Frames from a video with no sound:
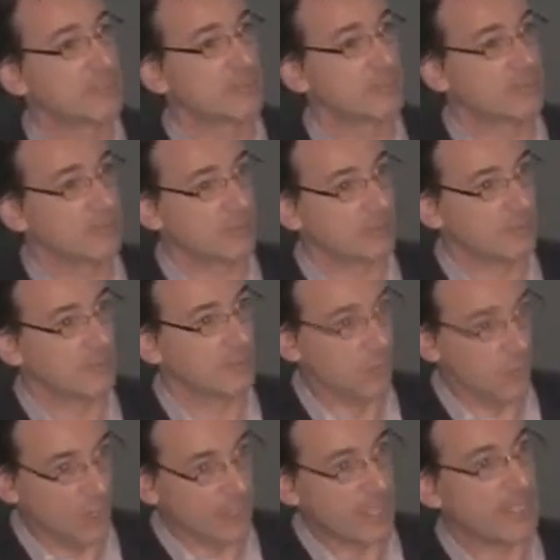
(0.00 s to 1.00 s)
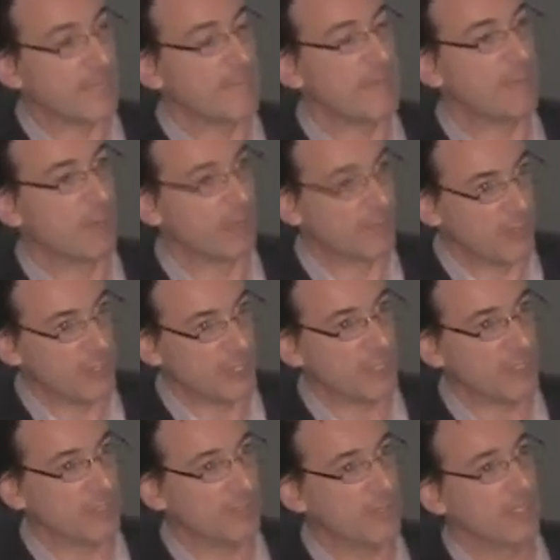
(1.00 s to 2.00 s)
artificial muscles
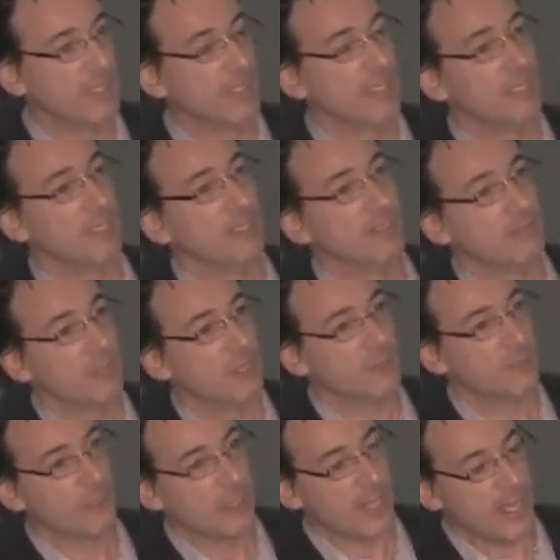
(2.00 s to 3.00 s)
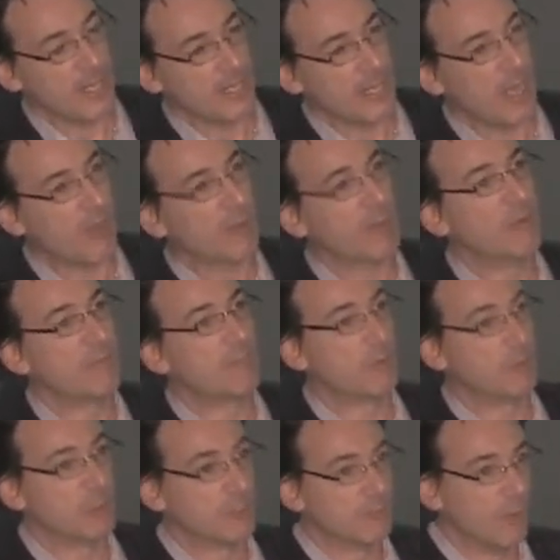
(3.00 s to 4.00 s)
work and can be more efficient.
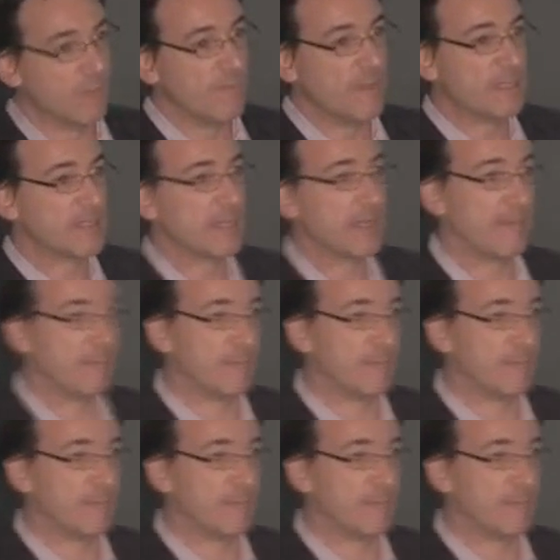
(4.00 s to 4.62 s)
On the other hand, how